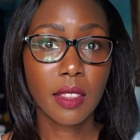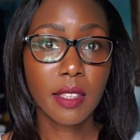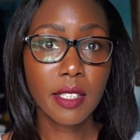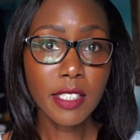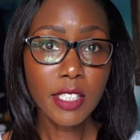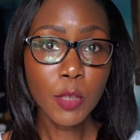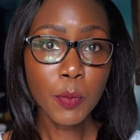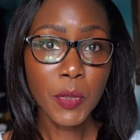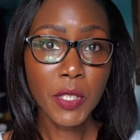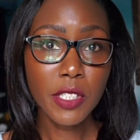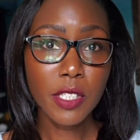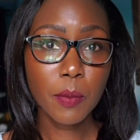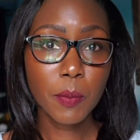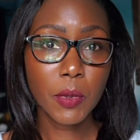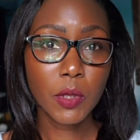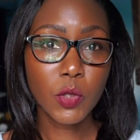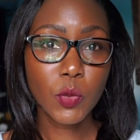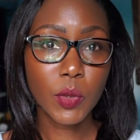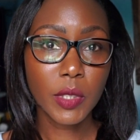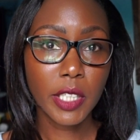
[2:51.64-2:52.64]
These
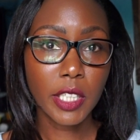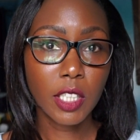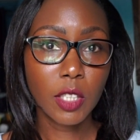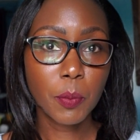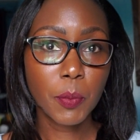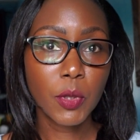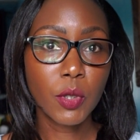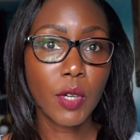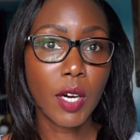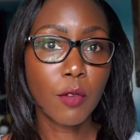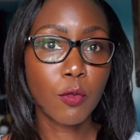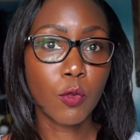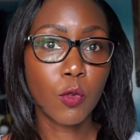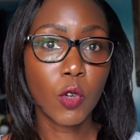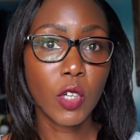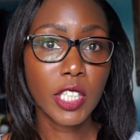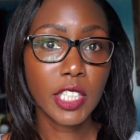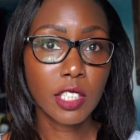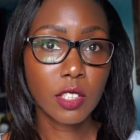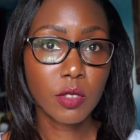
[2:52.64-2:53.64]
principles will help you
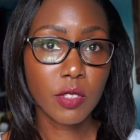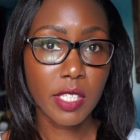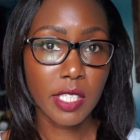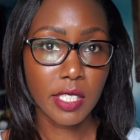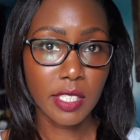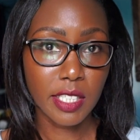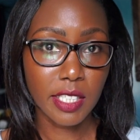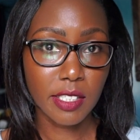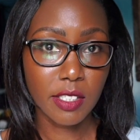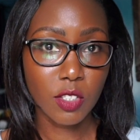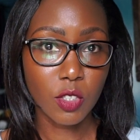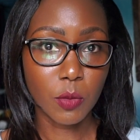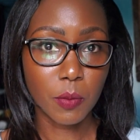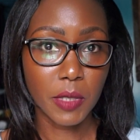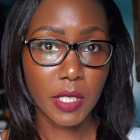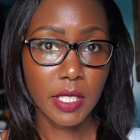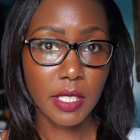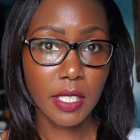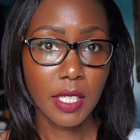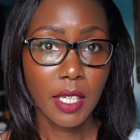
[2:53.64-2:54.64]
avoid losing
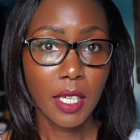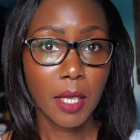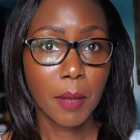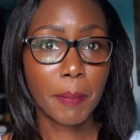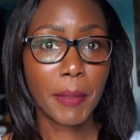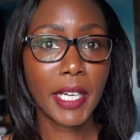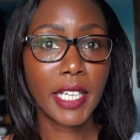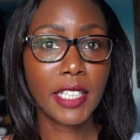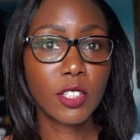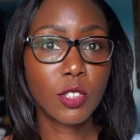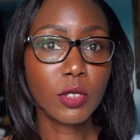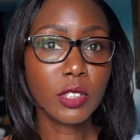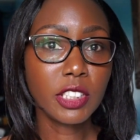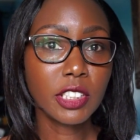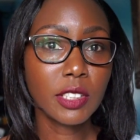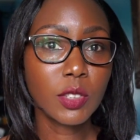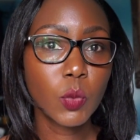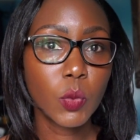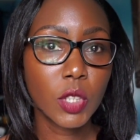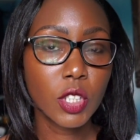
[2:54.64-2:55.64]
customers, but I don't
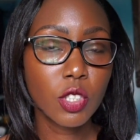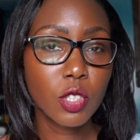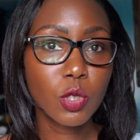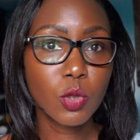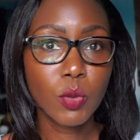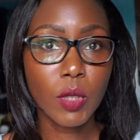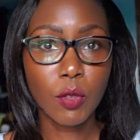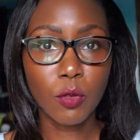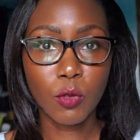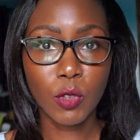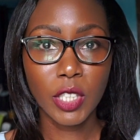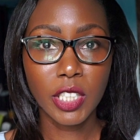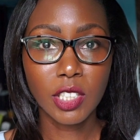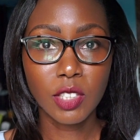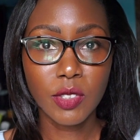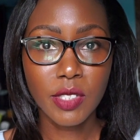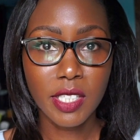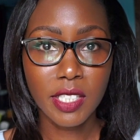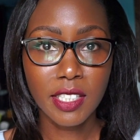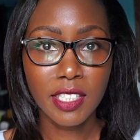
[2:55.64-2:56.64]
just want you to avoid
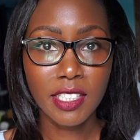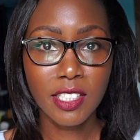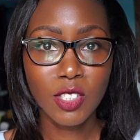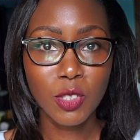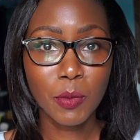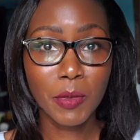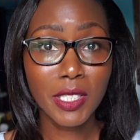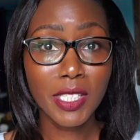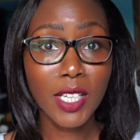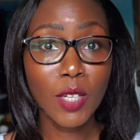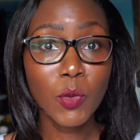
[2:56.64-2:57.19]
losing customers.